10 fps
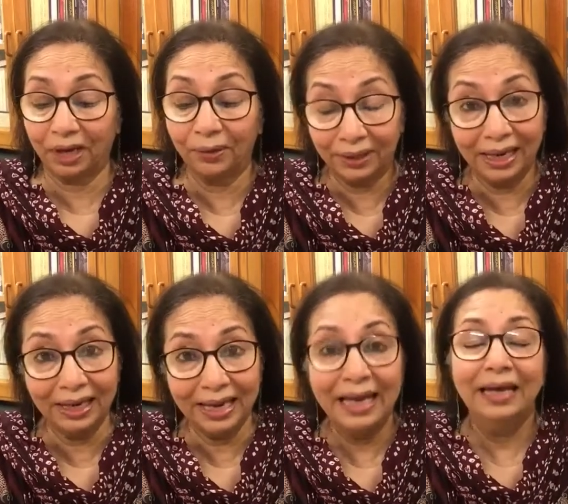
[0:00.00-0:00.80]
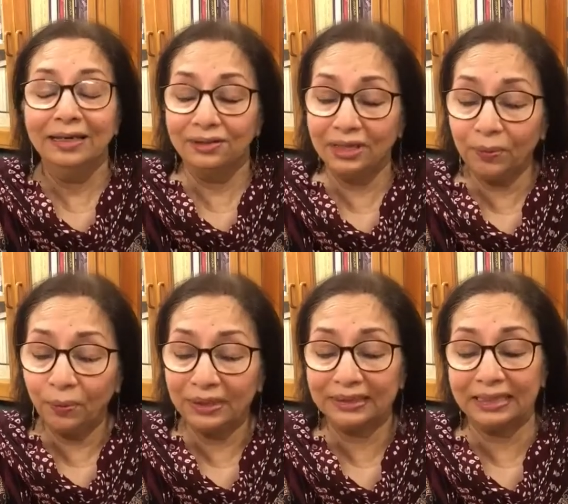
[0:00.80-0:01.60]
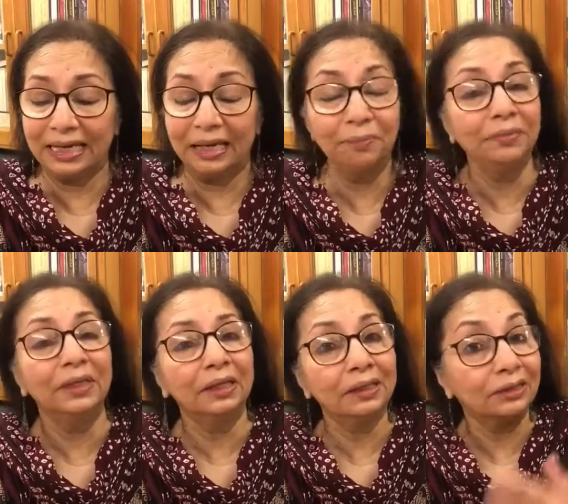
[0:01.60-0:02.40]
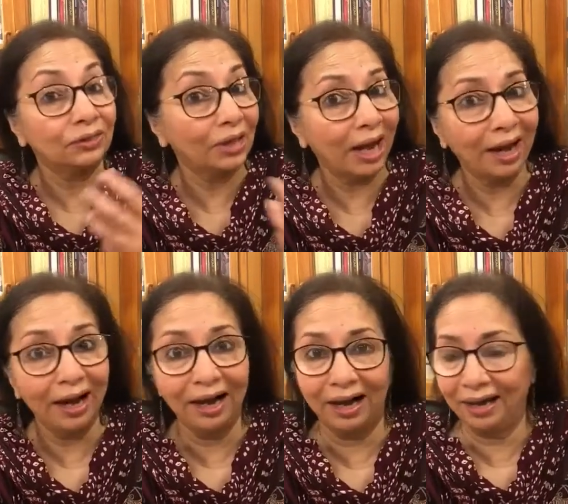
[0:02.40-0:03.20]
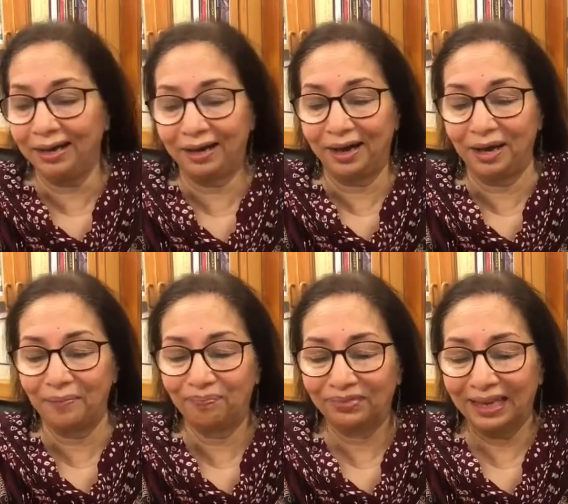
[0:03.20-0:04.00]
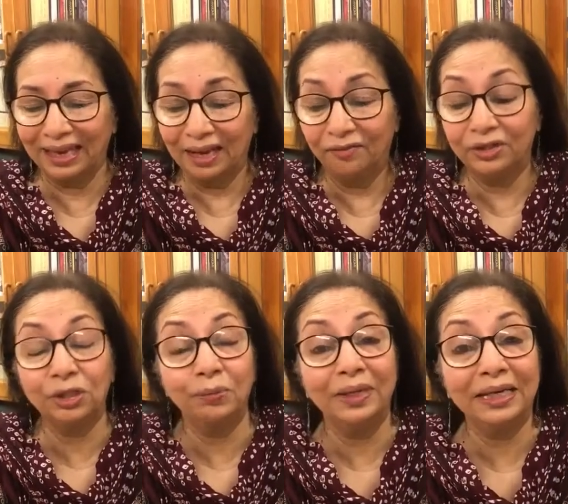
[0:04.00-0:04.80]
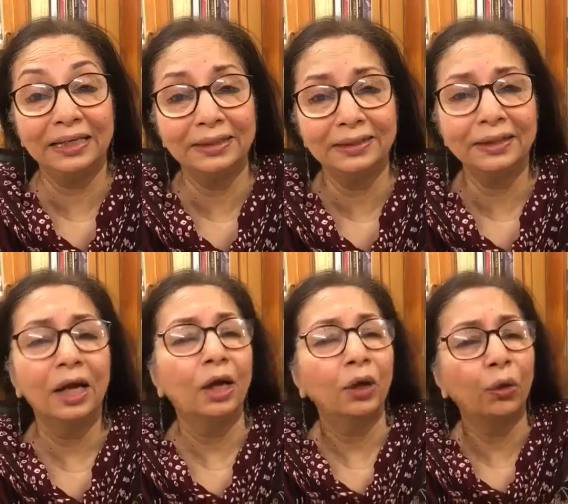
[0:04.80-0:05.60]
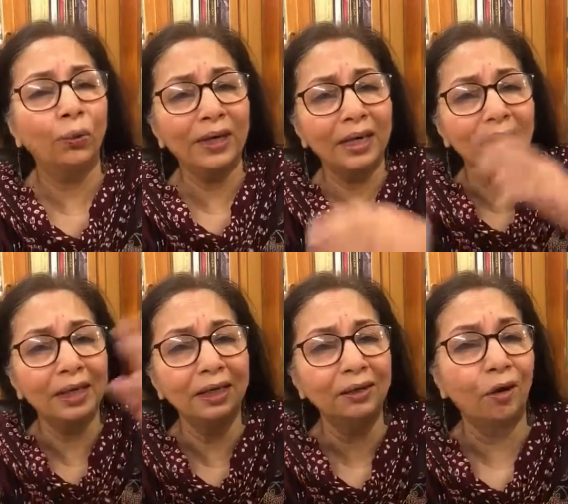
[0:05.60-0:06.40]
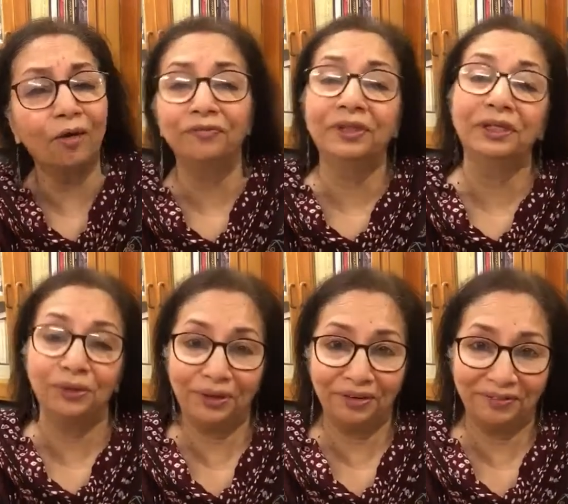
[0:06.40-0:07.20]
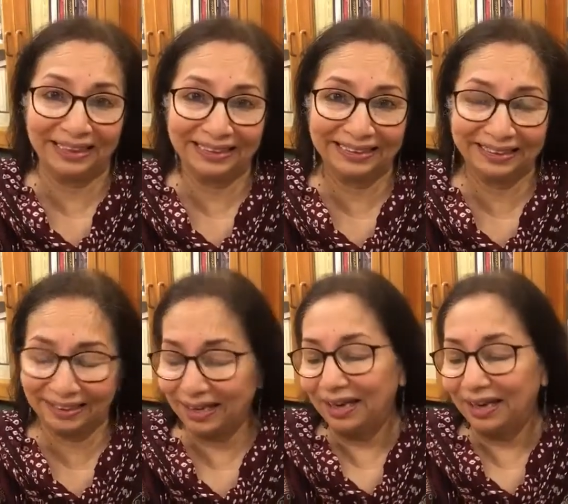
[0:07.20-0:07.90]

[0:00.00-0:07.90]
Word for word: Okay, she was named Jahan Ara, which means Queen of the Universe.